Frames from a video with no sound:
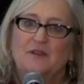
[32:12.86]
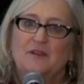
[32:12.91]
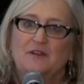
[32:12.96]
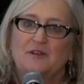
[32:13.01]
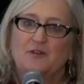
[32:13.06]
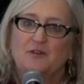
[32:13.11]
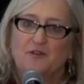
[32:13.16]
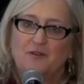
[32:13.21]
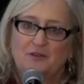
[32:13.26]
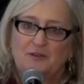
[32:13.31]

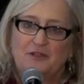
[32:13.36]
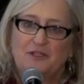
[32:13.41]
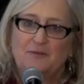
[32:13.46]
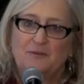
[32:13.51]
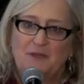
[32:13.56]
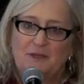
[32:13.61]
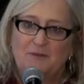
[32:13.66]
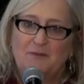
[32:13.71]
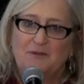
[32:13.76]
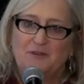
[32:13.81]

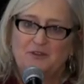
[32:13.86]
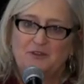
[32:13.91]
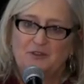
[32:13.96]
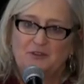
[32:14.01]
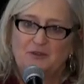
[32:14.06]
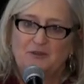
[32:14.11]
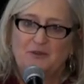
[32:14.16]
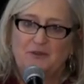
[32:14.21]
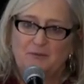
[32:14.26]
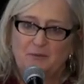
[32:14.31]
encourage people to
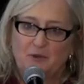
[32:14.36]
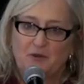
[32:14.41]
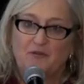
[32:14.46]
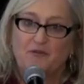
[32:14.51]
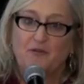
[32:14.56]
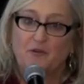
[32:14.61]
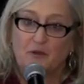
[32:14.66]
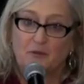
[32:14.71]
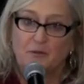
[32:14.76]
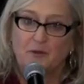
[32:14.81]
do in more
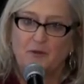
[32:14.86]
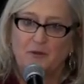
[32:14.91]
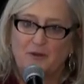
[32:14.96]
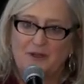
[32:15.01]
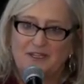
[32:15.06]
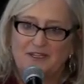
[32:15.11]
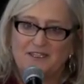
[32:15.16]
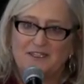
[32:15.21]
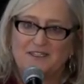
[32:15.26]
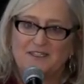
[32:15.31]
formal
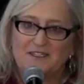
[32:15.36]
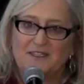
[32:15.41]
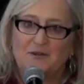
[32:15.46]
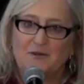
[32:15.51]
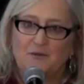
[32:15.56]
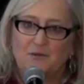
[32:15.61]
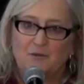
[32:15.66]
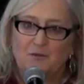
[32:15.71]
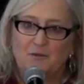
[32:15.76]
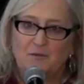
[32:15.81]
ways
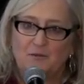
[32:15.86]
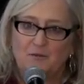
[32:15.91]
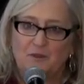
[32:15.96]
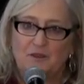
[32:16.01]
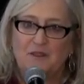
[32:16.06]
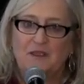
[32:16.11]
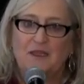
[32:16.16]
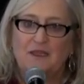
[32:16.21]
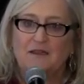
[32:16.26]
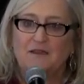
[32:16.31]

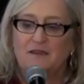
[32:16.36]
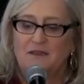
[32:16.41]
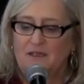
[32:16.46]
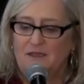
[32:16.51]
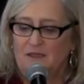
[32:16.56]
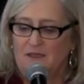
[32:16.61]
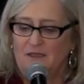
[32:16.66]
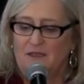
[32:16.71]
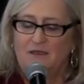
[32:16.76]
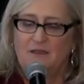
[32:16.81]

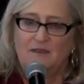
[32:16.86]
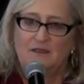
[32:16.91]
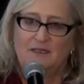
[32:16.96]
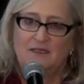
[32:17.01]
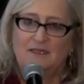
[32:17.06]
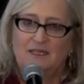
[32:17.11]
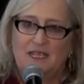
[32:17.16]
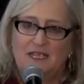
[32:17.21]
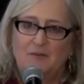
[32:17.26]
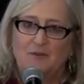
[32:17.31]
within
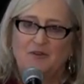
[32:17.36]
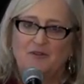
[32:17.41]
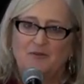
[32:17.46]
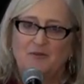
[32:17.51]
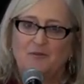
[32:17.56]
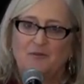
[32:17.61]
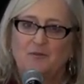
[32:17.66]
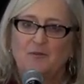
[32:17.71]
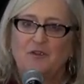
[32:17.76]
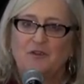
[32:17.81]
the
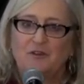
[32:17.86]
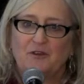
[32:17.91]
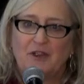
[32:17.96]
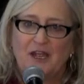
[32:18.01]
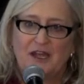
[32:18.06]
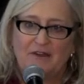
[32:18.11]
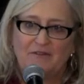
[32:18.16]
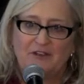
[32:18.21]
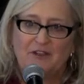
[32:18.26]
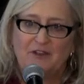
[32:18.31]
table where you're
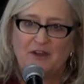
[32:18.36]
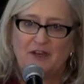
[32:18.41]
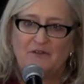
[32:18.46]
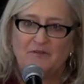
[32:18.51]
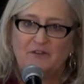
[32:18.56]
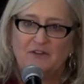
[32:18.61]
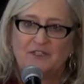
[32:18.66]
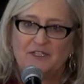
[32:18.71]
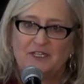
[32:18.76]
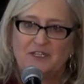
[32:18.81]
having
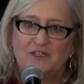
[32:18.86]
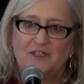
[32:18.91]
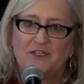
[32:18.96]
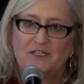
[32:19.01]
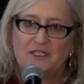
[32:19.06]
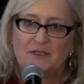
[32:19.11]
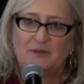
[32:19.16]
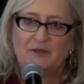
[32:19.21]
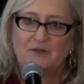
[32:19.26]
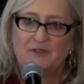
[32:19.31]

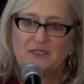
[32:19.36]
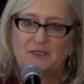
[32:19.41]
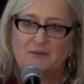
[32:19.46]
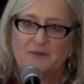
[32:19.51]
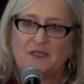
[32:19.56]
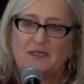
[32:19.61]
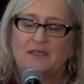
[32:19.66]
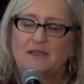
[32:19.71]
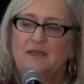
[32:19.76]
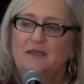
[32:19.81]
conversations about
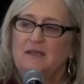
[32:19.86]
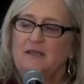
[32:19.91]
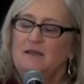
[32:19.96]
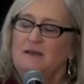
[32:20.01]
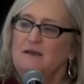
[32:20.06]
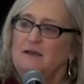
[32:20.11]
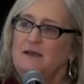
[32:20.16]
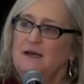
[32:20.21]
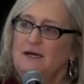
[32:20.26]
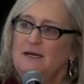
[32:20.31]
something.
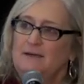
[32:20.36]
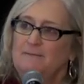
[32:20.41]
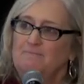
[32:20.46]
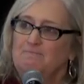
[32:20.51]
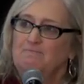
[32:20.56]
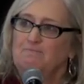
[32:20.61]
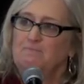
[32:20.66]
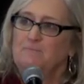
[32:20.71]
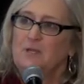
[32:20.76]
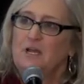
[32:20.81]

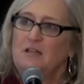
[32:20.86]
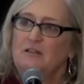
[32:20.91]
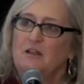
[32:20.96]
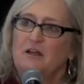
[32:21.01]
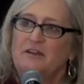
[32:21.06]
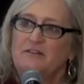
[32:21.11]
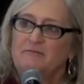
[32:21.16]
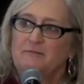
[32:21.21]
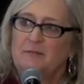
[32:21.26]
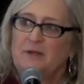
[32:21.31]
A
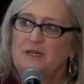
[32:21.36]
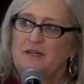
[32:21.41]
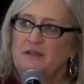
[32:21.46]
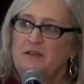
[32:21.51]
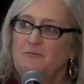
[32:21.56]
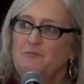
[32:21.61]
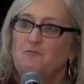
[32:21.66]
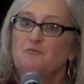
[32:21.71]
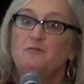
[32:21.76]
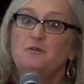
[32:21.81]
lot of
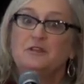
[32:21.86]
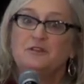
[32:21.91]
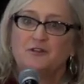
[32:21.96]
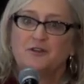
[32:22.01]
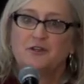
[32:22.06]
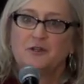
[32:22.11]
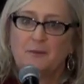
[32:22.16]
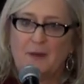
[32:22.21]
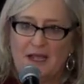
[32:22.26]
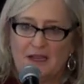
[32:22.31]
my
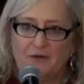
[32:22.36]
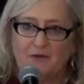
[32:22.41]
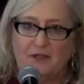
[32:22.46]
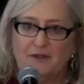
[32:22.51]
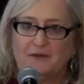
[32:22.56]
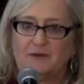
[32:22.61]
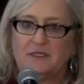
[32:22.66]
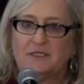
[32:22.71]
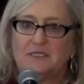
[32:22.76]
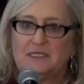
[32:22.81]
research
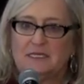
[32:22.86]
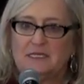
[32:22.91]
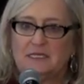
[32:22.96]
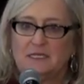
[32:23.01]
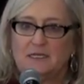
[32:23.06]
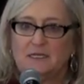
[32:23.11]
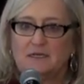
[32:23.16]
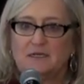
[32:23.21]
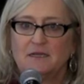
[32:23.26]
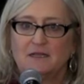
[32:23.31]
background is
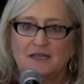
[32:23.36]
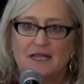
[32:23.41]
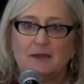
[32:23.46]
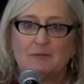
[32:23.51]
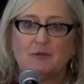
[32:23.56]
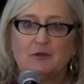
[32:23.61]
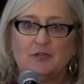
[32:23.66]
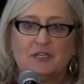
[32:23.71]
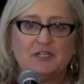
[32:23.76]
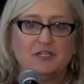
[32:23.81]
in
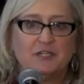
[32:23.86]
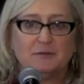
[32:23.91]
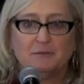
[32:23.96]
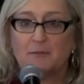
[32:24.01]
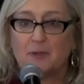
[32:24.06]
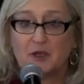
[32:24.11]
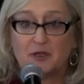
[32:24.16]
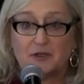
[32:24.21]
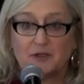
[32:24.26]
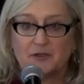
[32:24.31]
collaboration
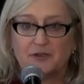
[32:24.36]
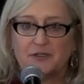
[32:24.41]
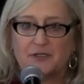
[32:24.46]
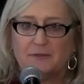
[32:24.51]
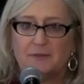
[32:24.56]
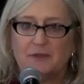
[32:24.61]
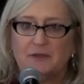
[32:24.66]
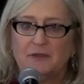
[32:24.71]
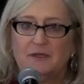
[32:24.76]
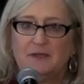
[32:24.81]
and
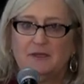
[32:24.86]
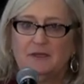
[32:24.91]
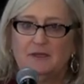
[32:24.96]
partnership